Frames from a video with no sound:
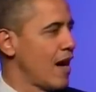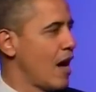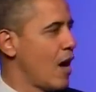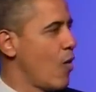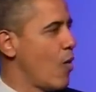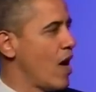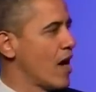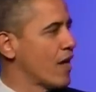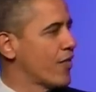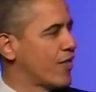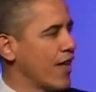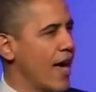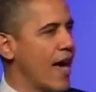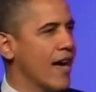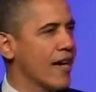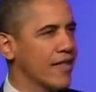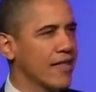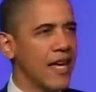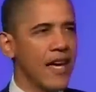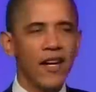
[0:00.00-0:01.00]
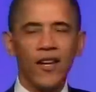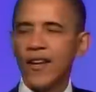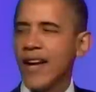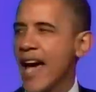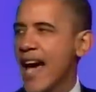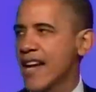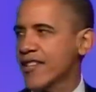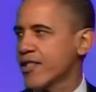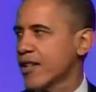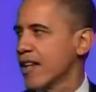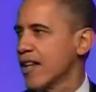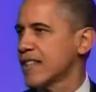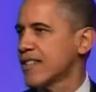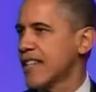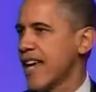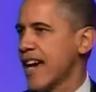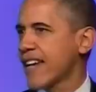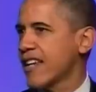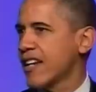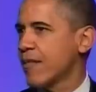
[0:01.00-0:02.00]
I want to thank the International
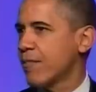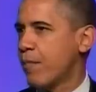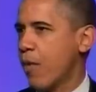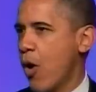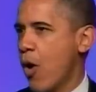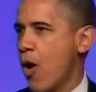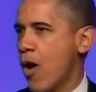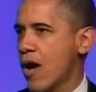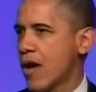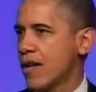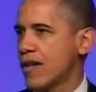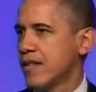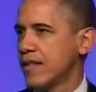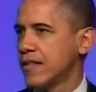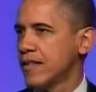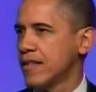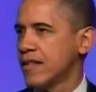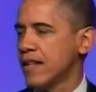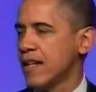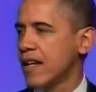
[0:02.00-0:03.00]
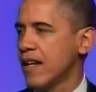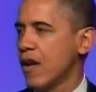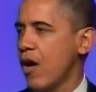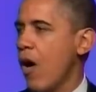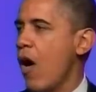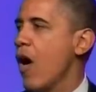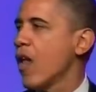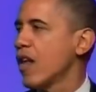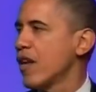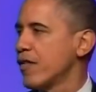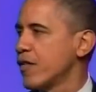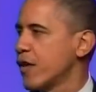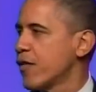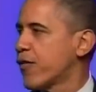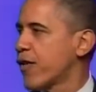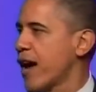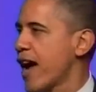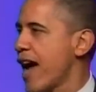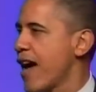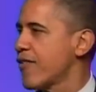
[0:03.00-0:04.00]
Executive Board and all of you
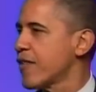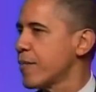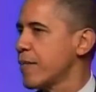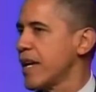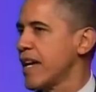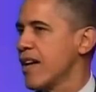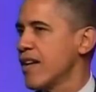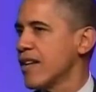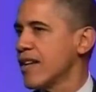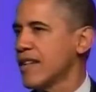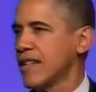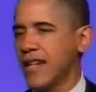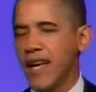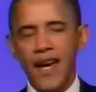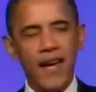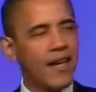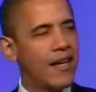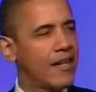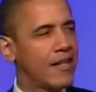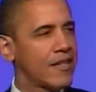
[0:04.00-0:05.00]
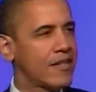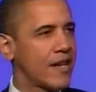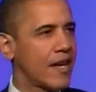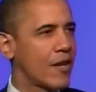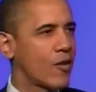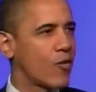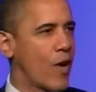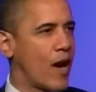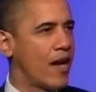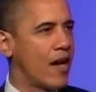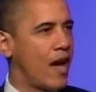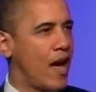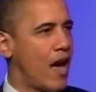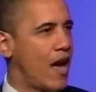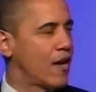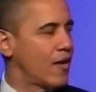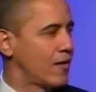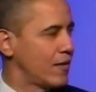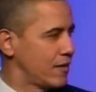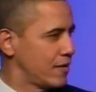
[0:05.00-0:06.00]
for having me here today. It is a great
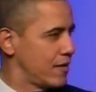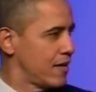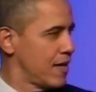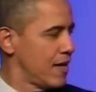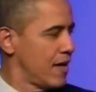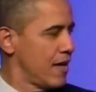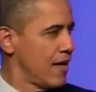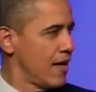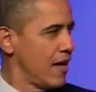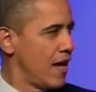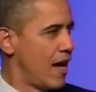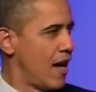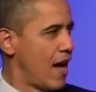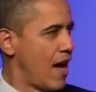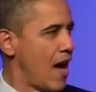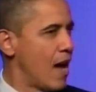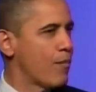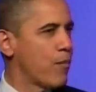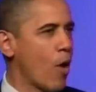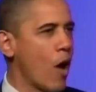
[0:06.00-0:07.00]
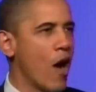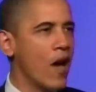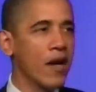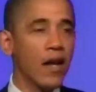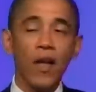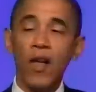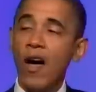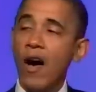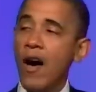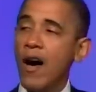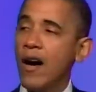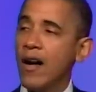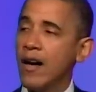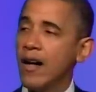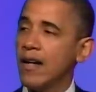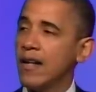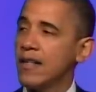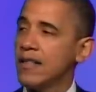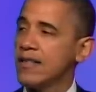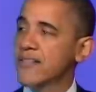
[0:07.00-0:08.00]
honor. I brought
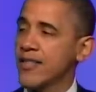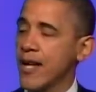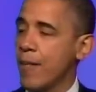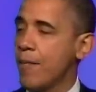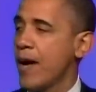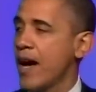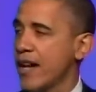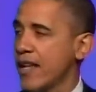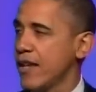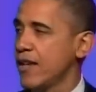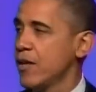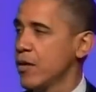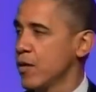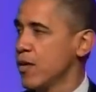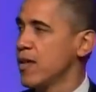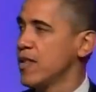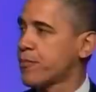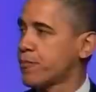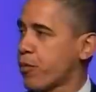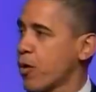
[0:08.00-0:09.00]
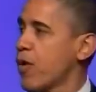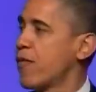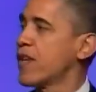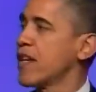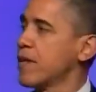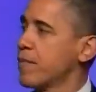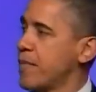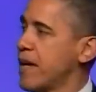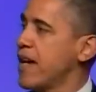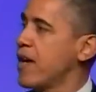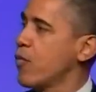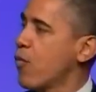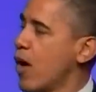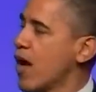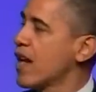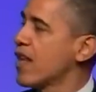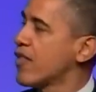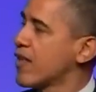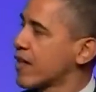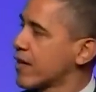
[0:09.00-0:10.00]
along somebody who is proving to be
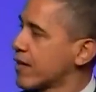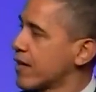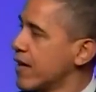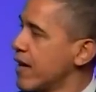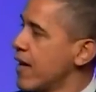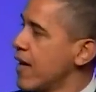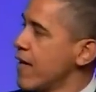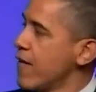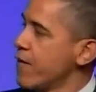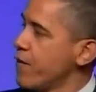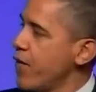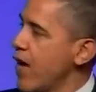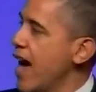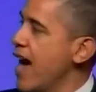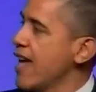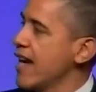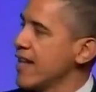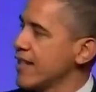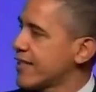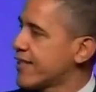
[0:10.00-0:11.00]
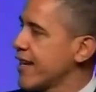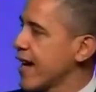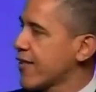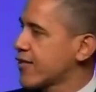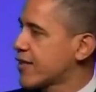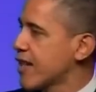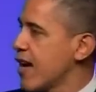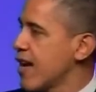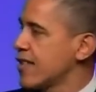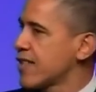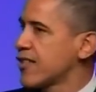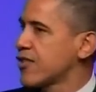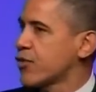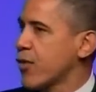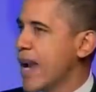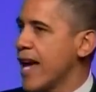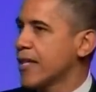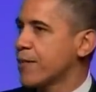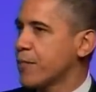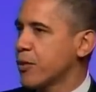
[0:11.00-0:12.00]
one of the finest secretaries of
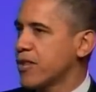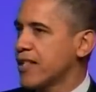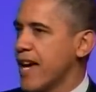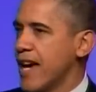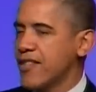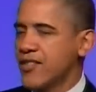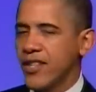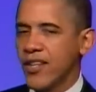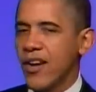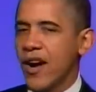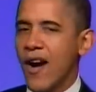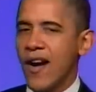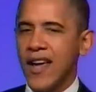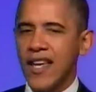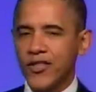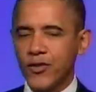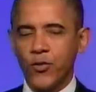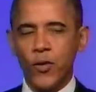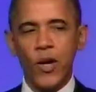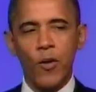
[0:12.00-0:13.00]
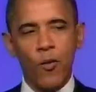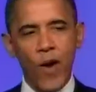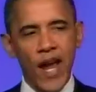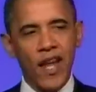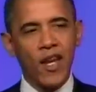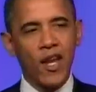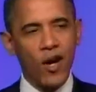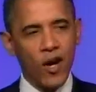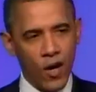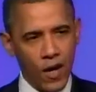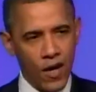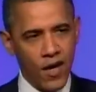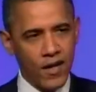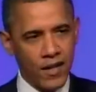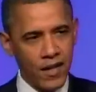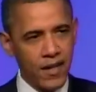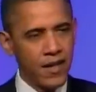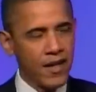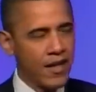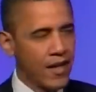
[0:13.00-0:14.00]
transportation in our history. Ray
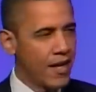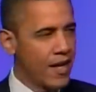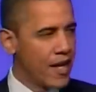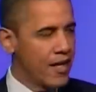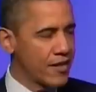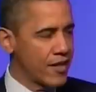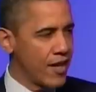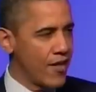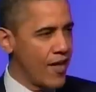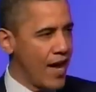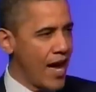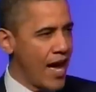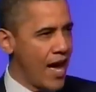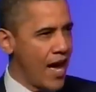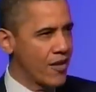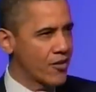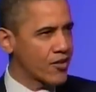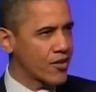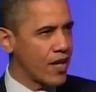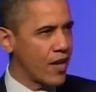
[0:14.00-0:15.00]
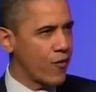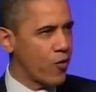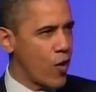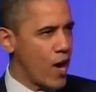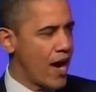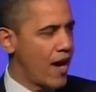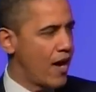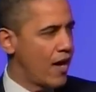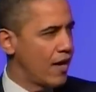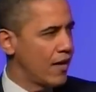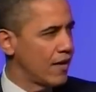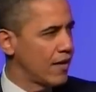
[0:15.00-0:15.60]
LaHood is in the house. Give Ray